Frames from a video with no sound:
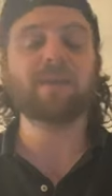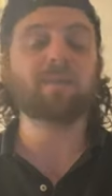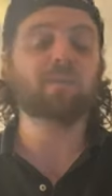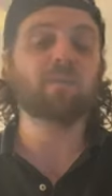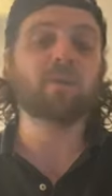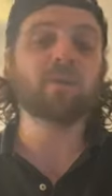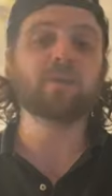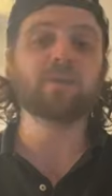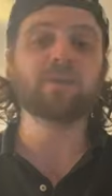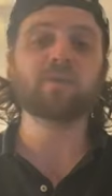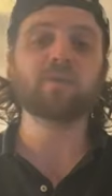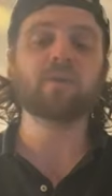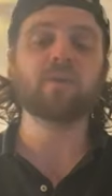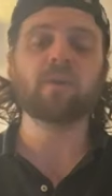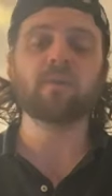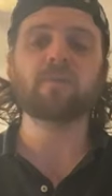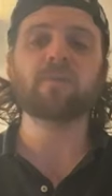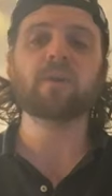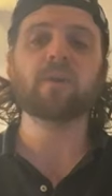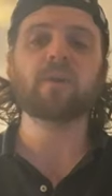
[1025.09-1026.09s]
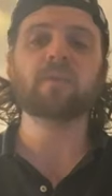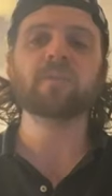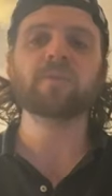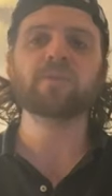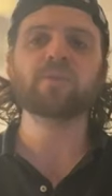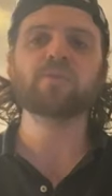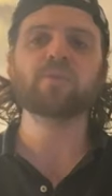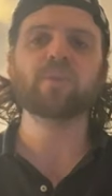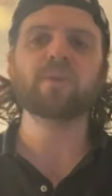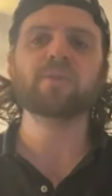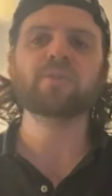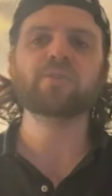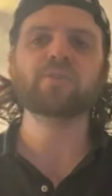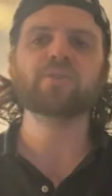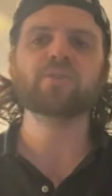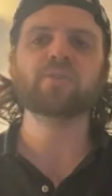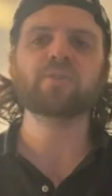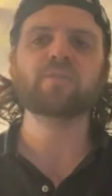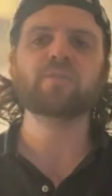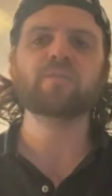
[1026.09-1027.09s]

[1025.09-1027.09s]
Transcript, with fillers: and we're going to be doing our thing on this Twitch.